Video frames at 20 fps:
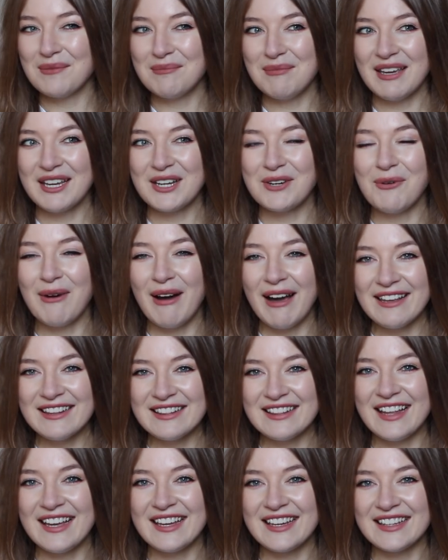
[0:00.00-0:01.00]
on me
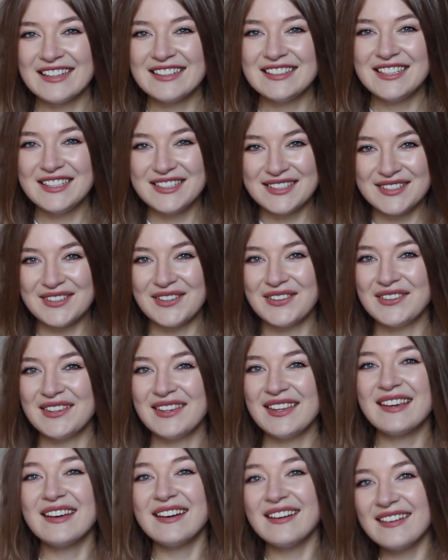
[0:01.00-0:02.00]
quite like it did
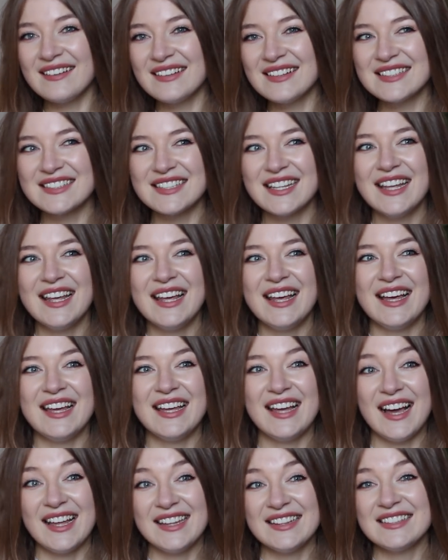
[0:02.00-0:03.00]
on the girls
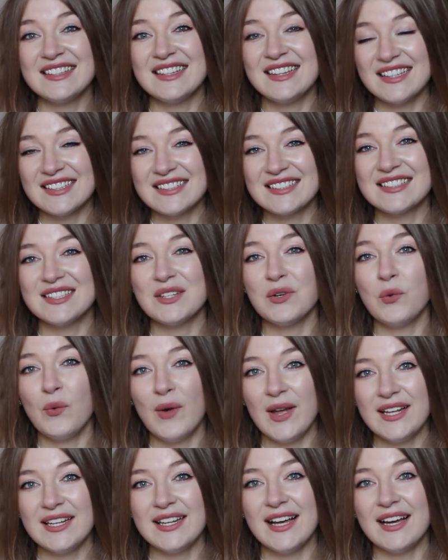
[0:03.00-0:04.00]
uh, and that's
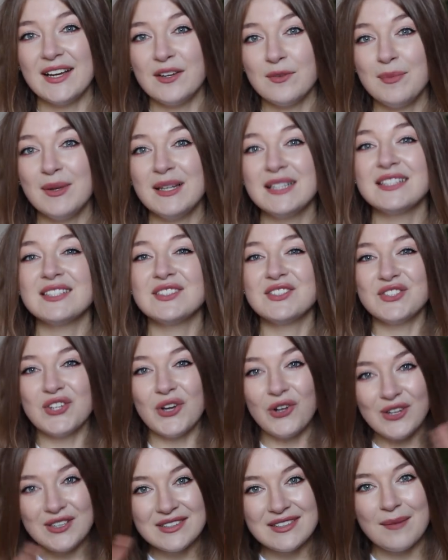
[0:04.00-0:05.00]
when I've been
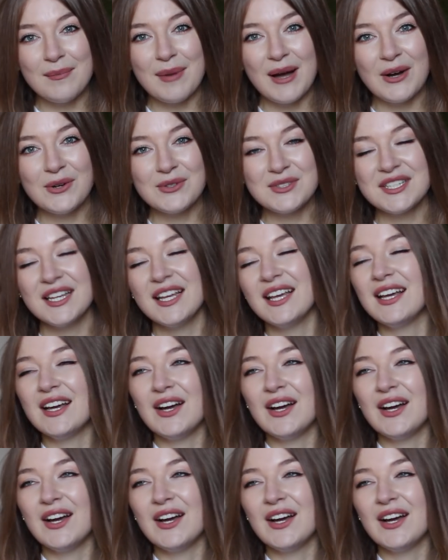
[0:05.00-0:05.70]
told about